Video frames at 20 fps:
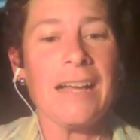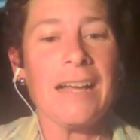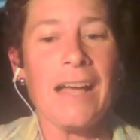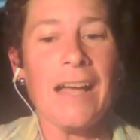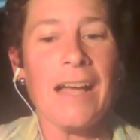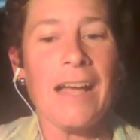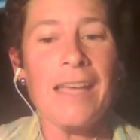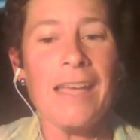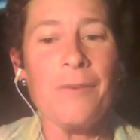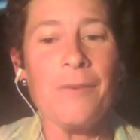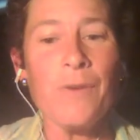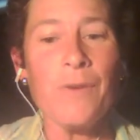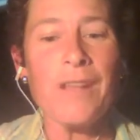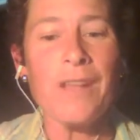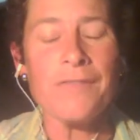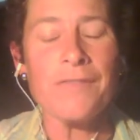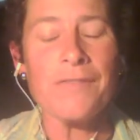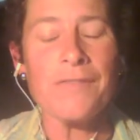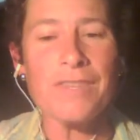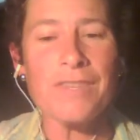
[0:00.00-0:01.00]
I
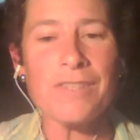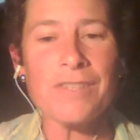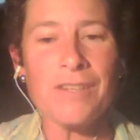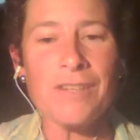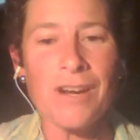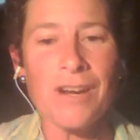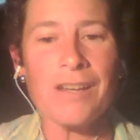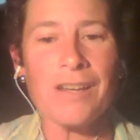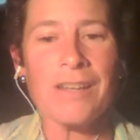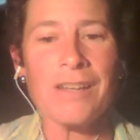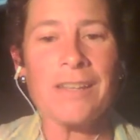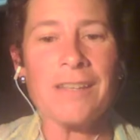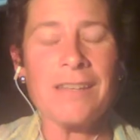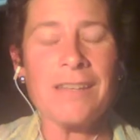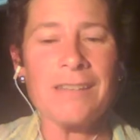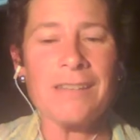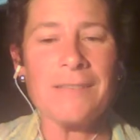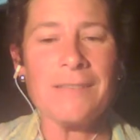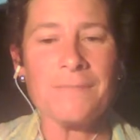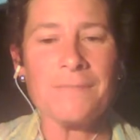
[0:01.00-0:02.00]
would have started
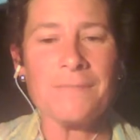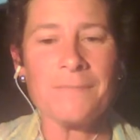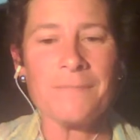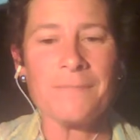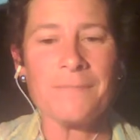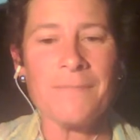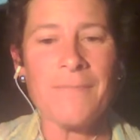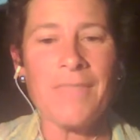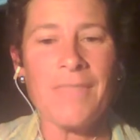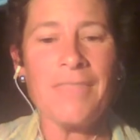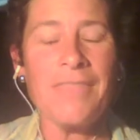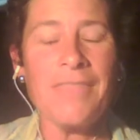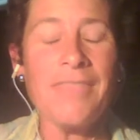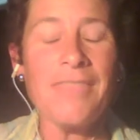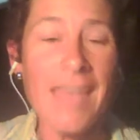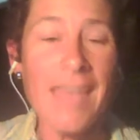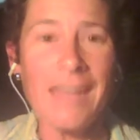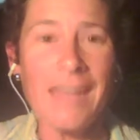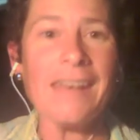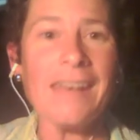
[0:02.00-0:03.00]

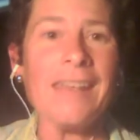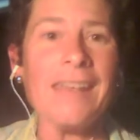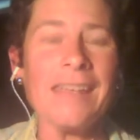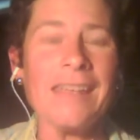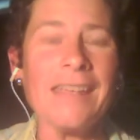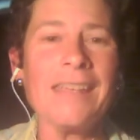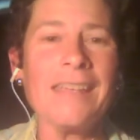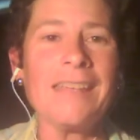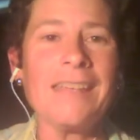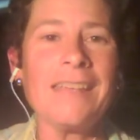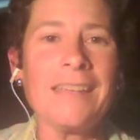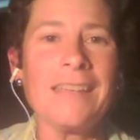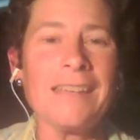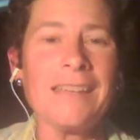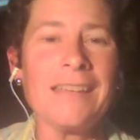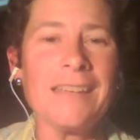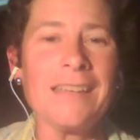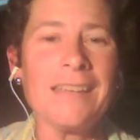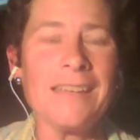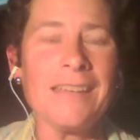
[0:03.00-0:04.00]
then
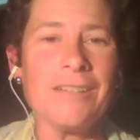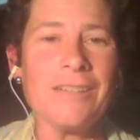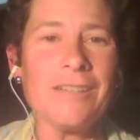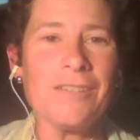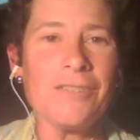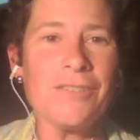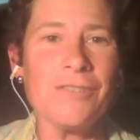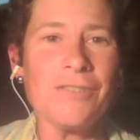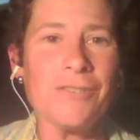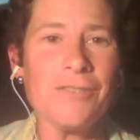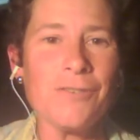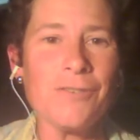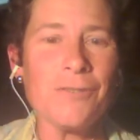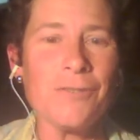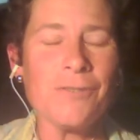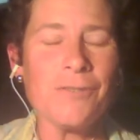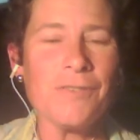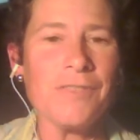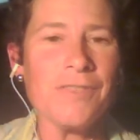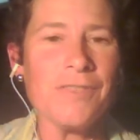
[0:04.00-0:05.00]

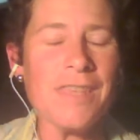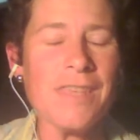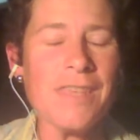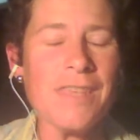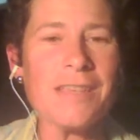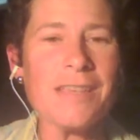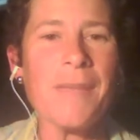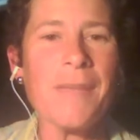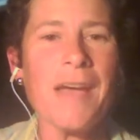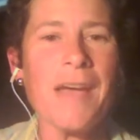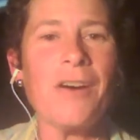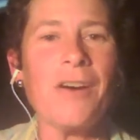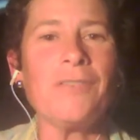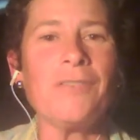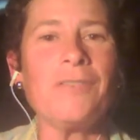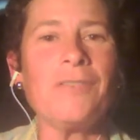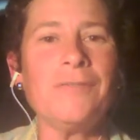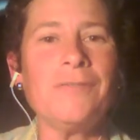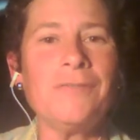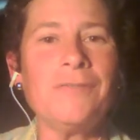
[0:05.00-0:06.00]
to think
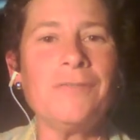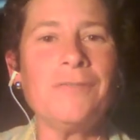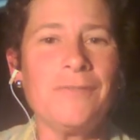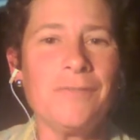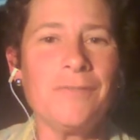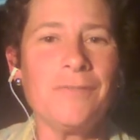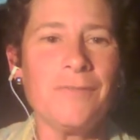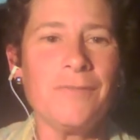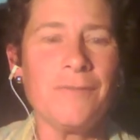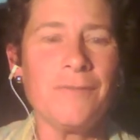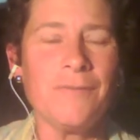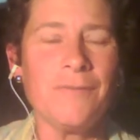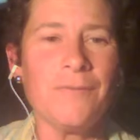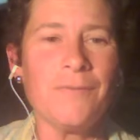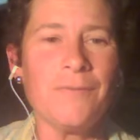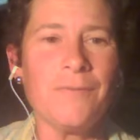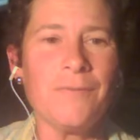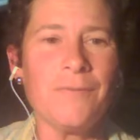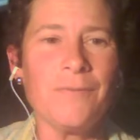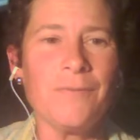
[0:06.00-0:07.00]
about
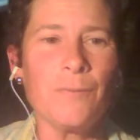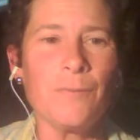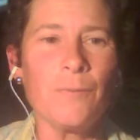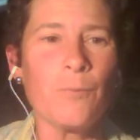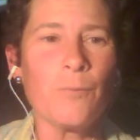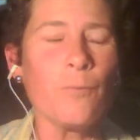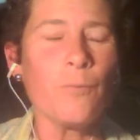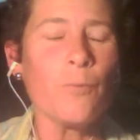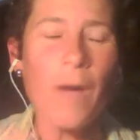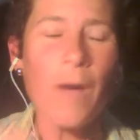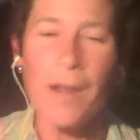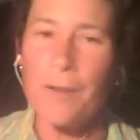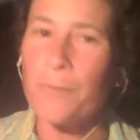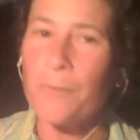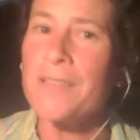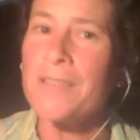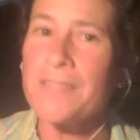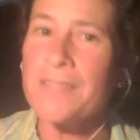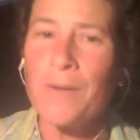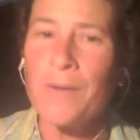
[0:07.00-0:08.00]
what it
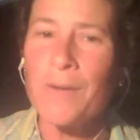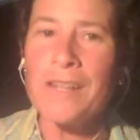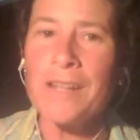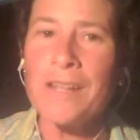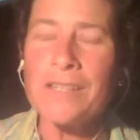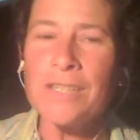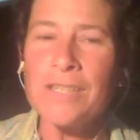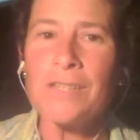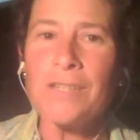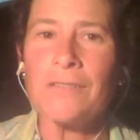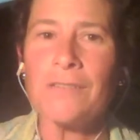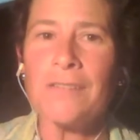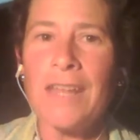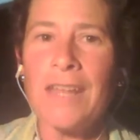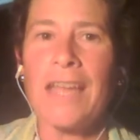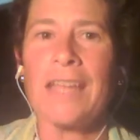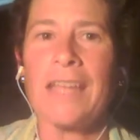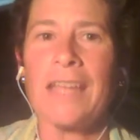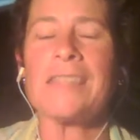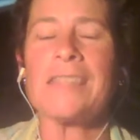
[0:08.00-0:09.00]
was I wanted to do
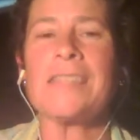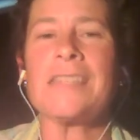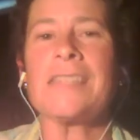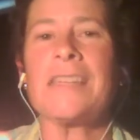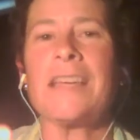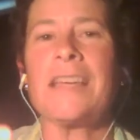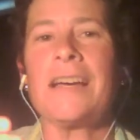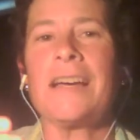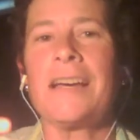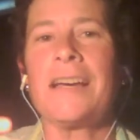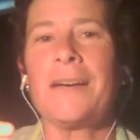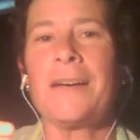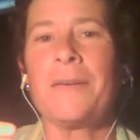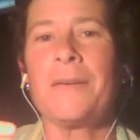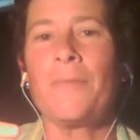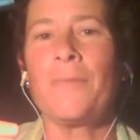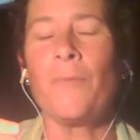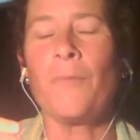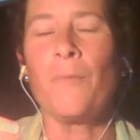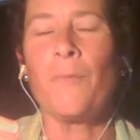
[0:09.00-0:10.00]
next,
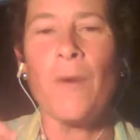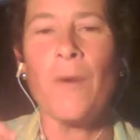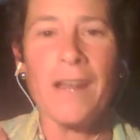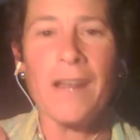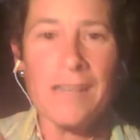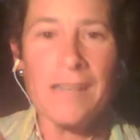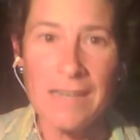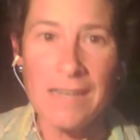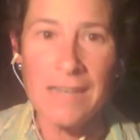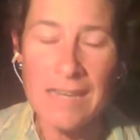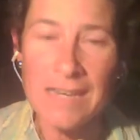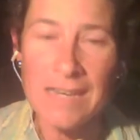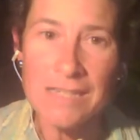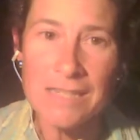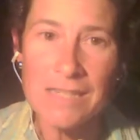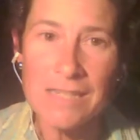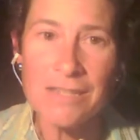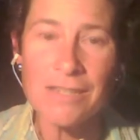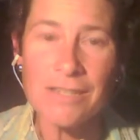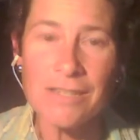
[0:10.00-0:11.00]
what I
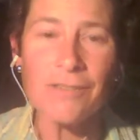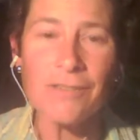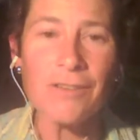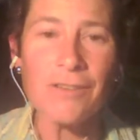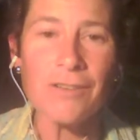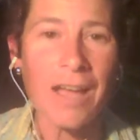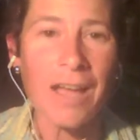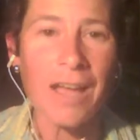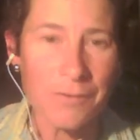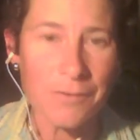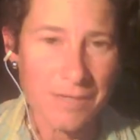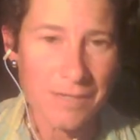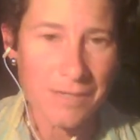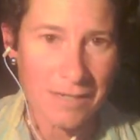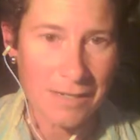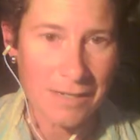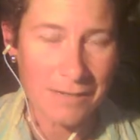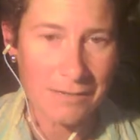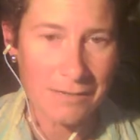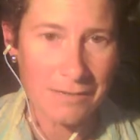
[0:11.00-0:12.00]
needed to do, how I was
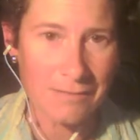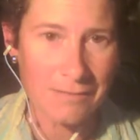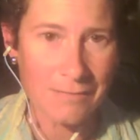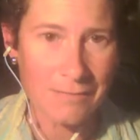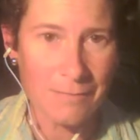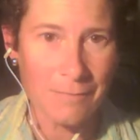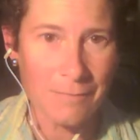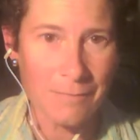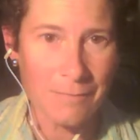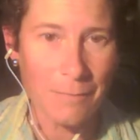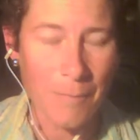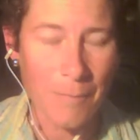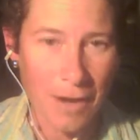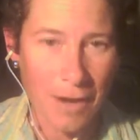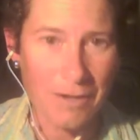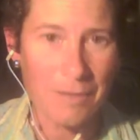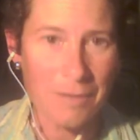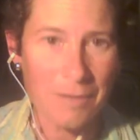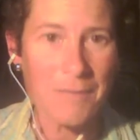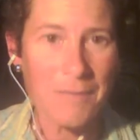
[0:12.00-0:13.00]
going to
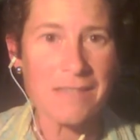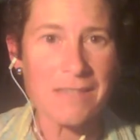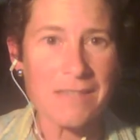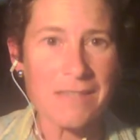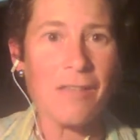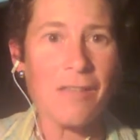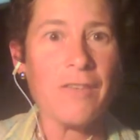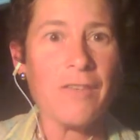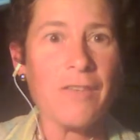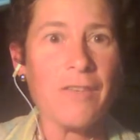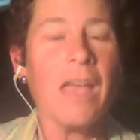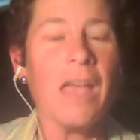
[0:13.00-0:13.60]
market myself.